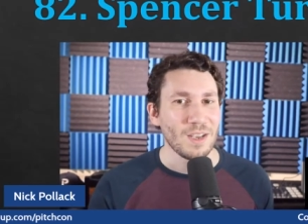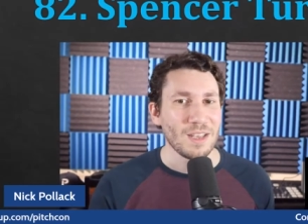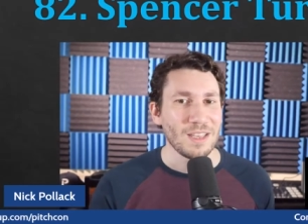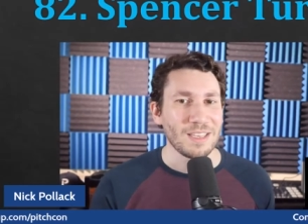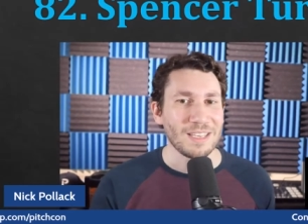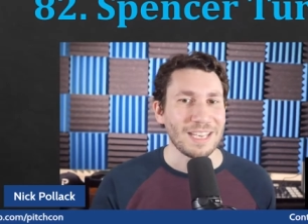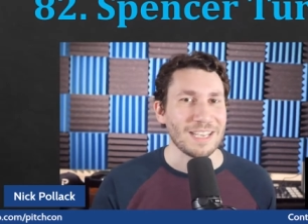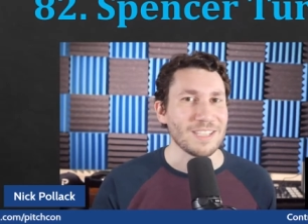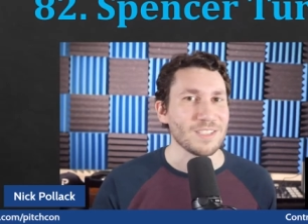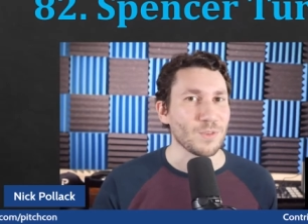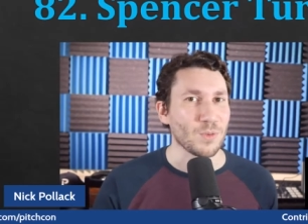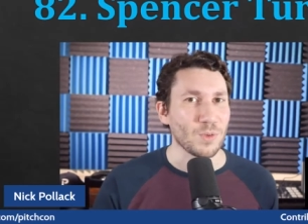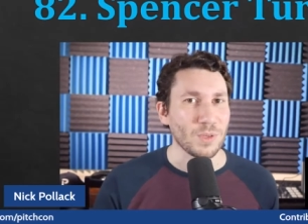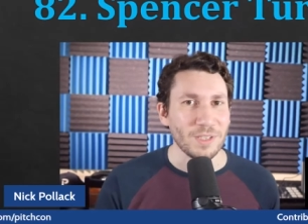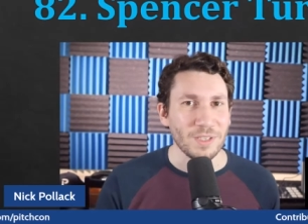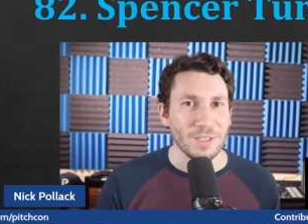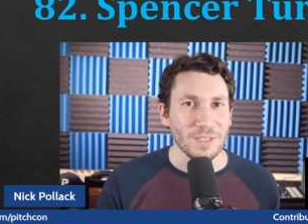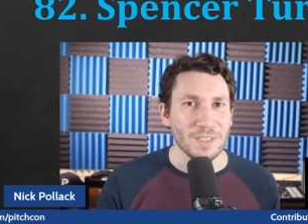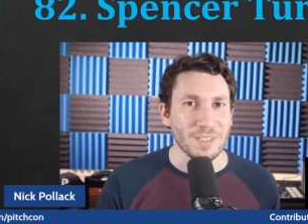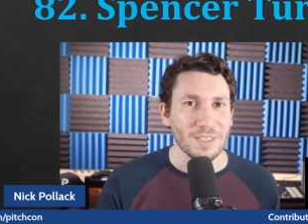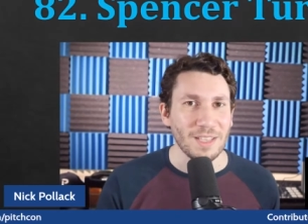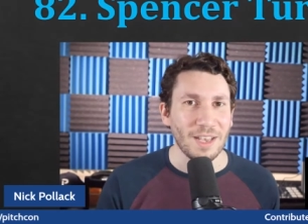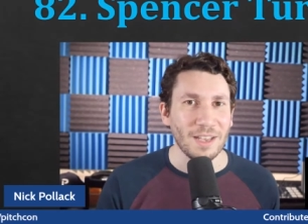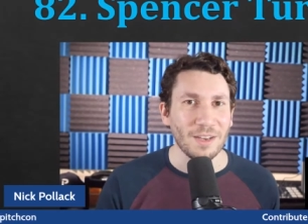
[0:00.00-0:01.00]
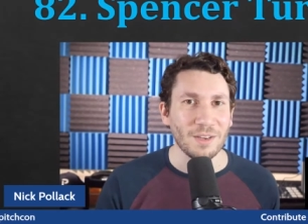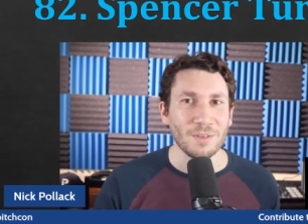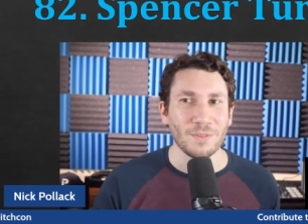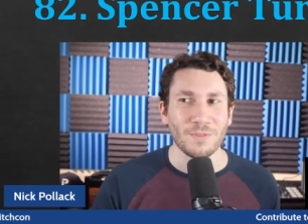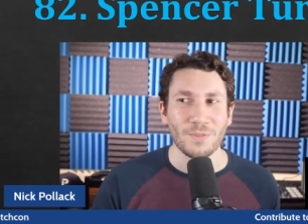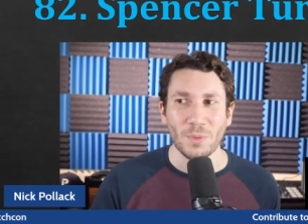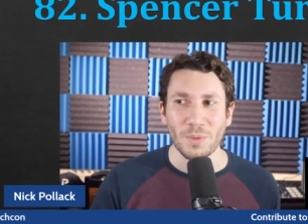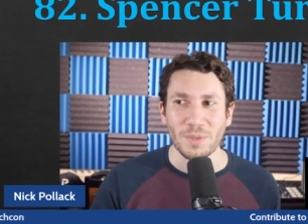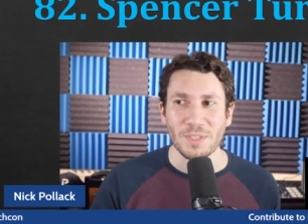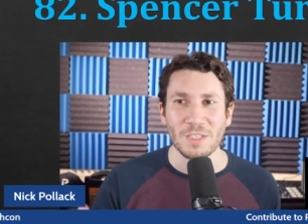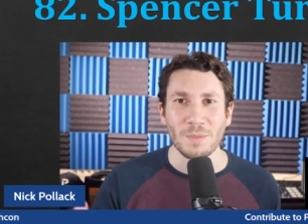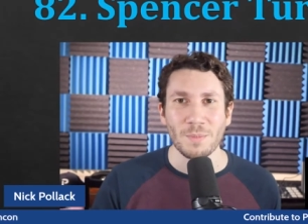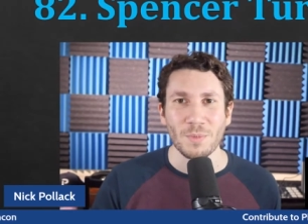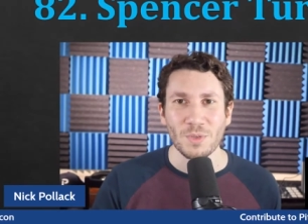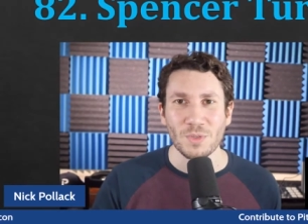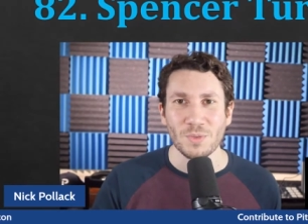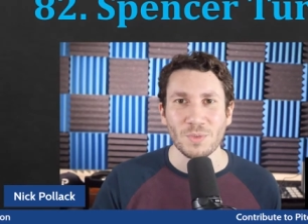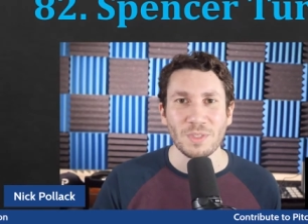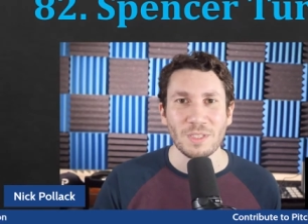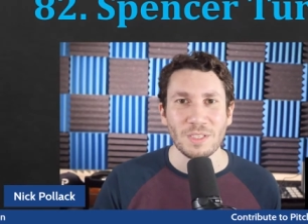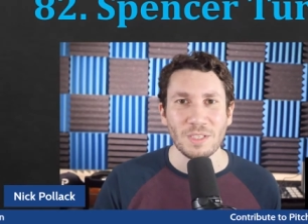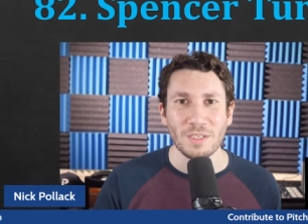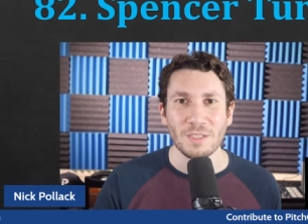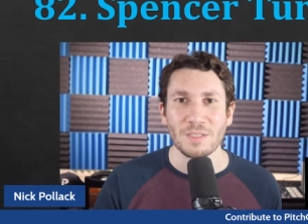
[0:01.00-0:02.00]
He has a really good slider. Four seamer is
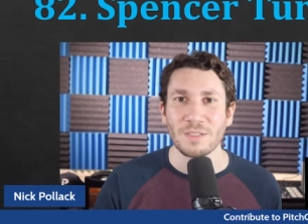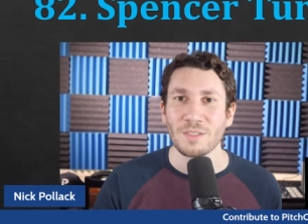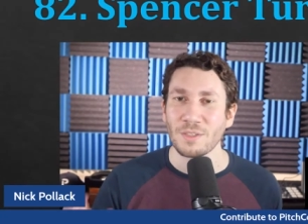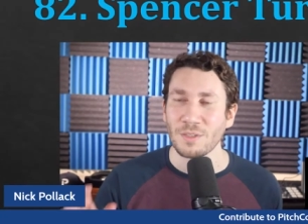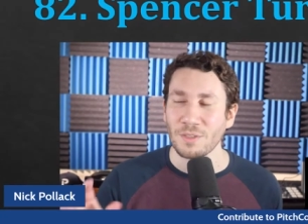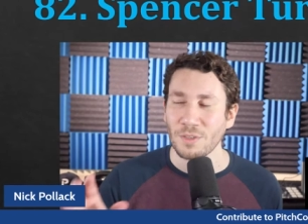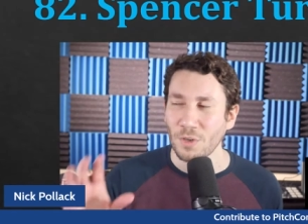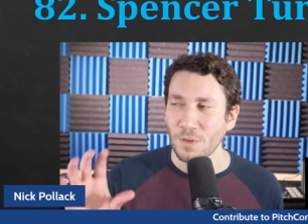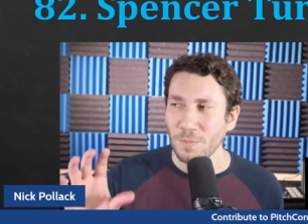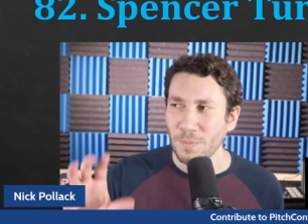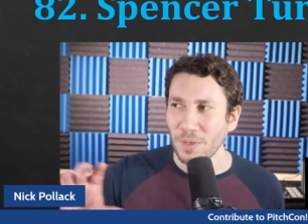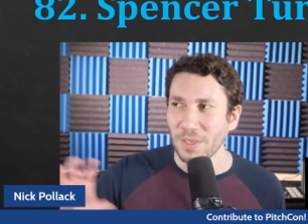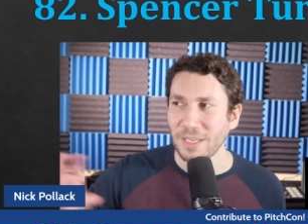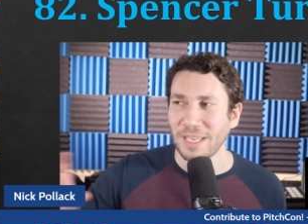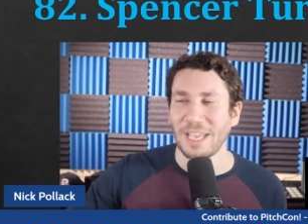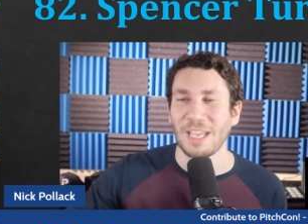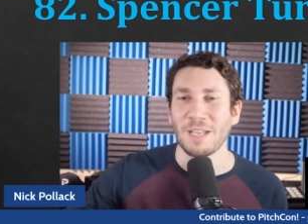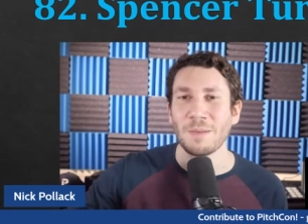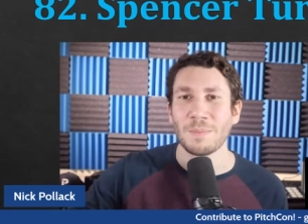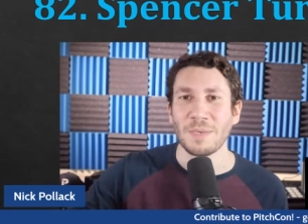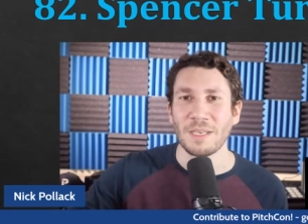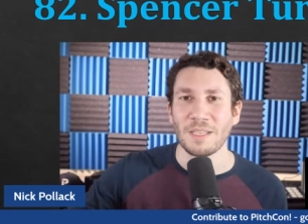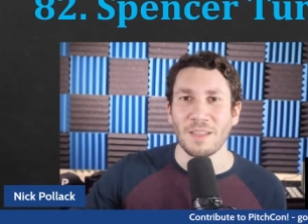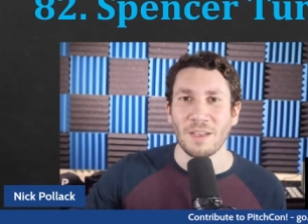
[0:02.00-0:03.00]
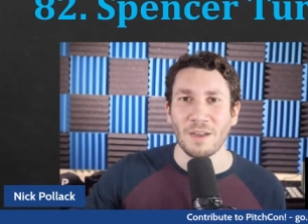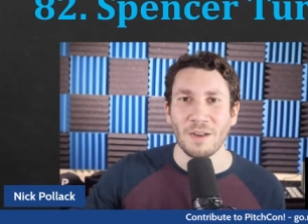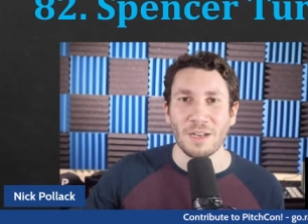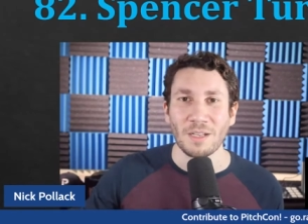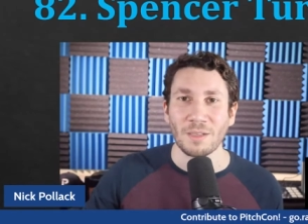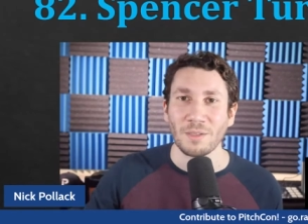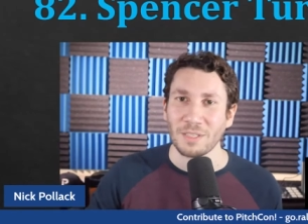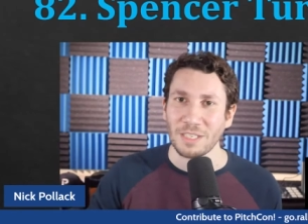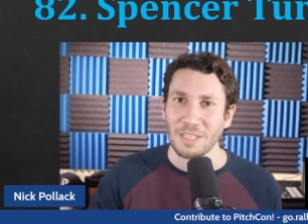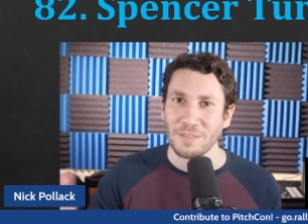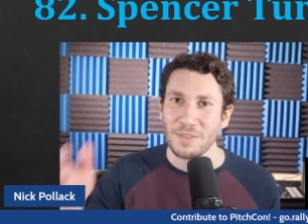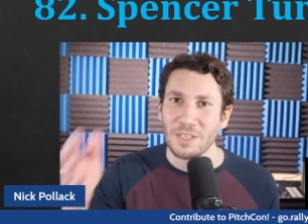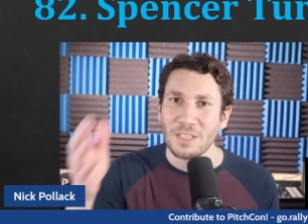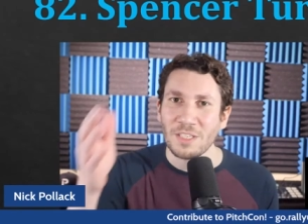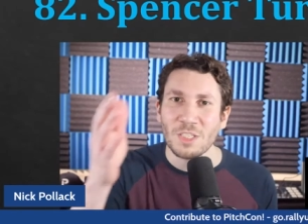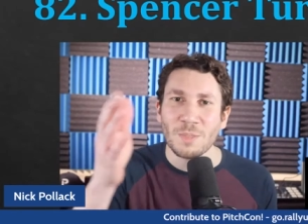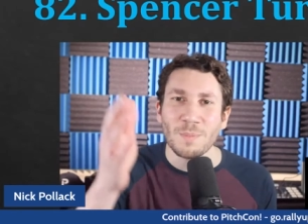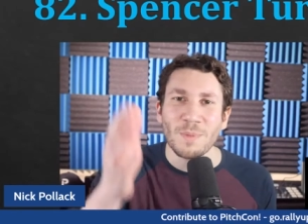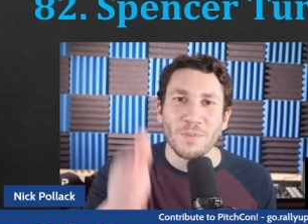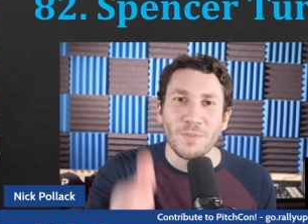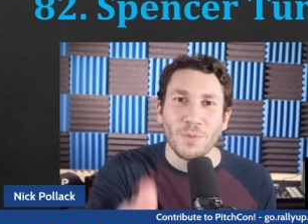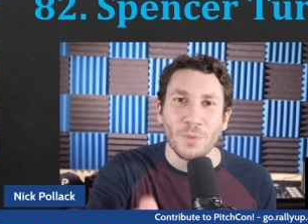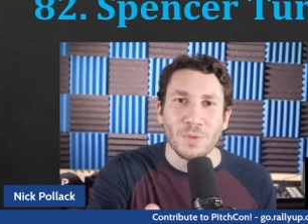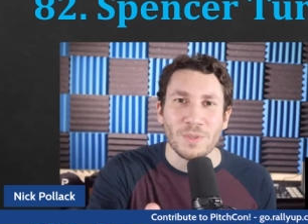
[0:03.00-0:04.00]
really good. Curveball can be there. And look, if he can give
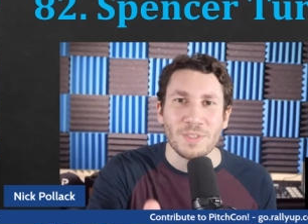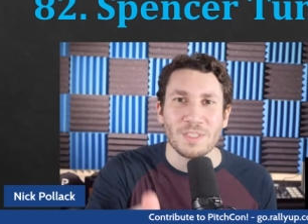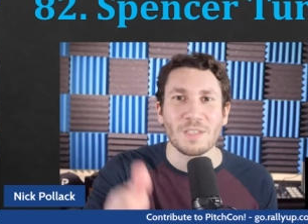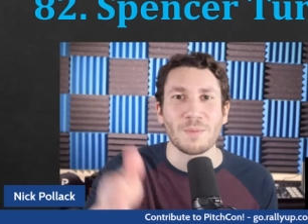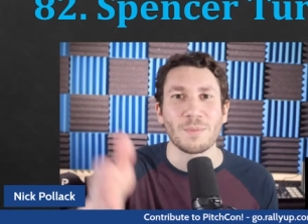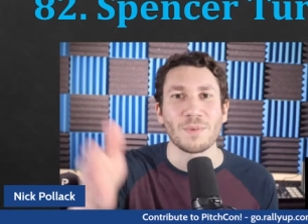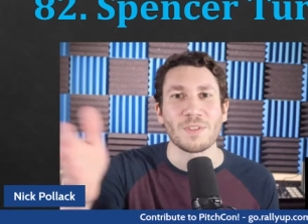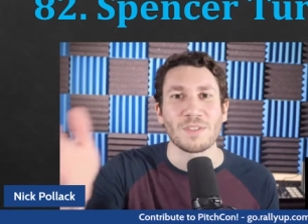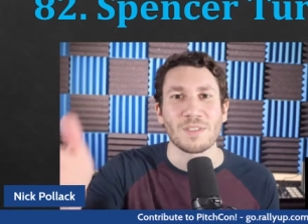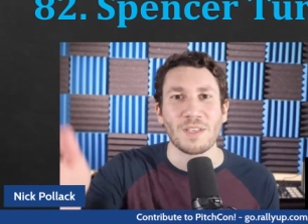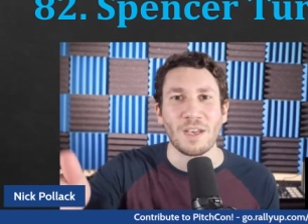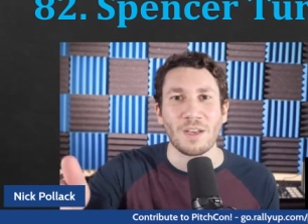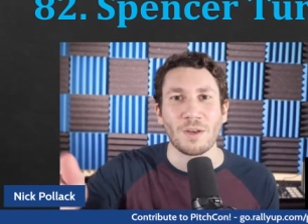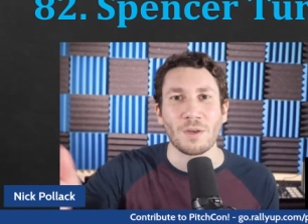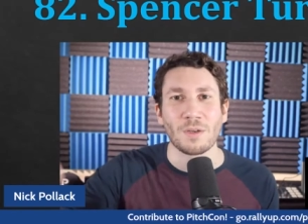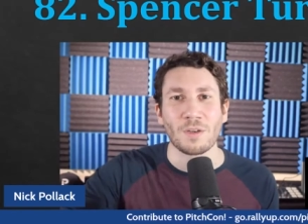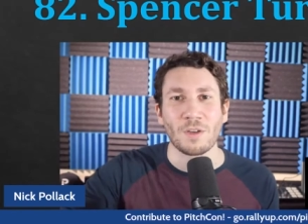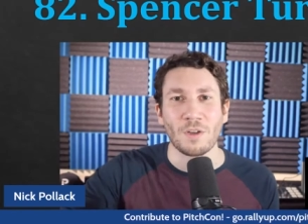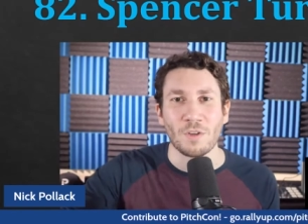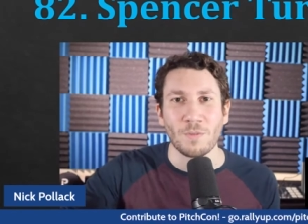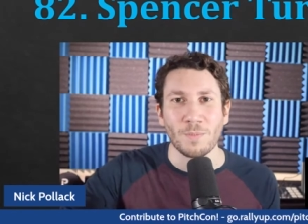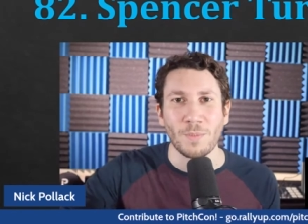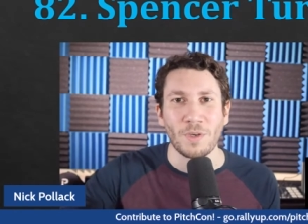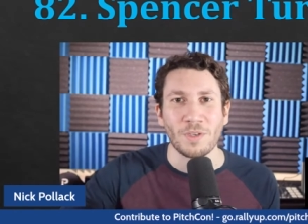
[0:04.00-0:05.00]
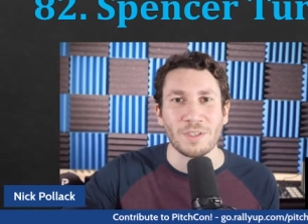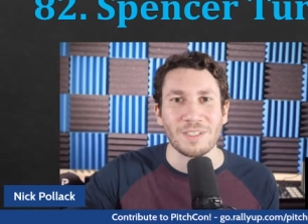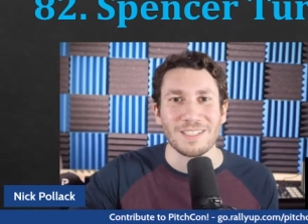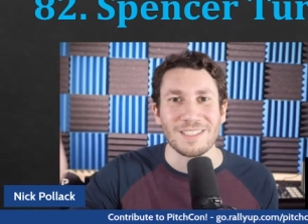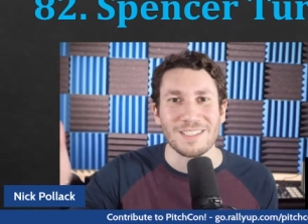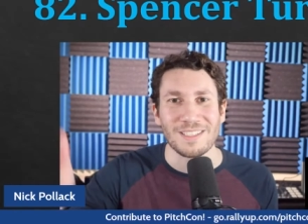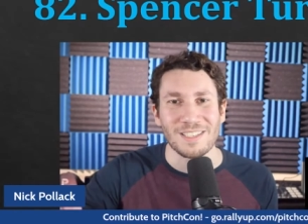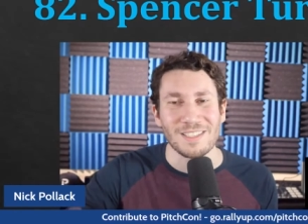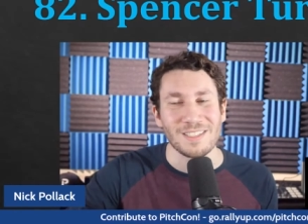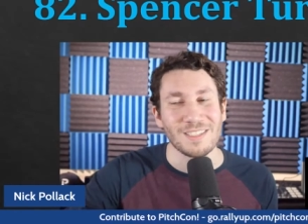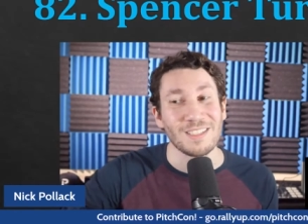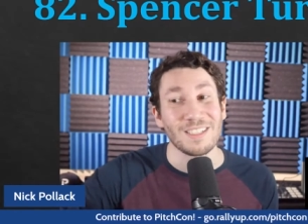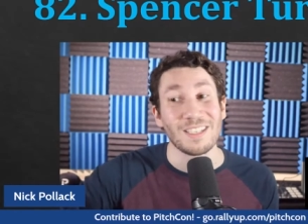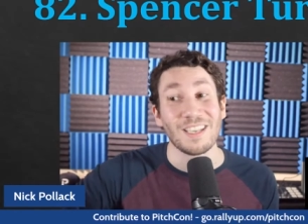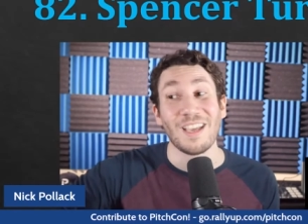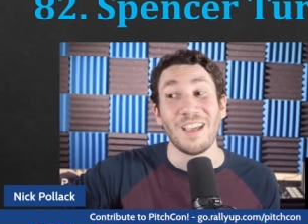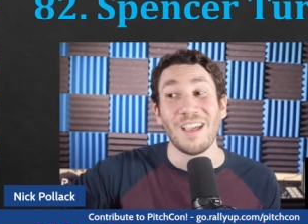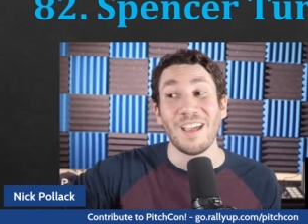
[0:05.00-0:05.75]
you four seamer, slider, curveball consistently,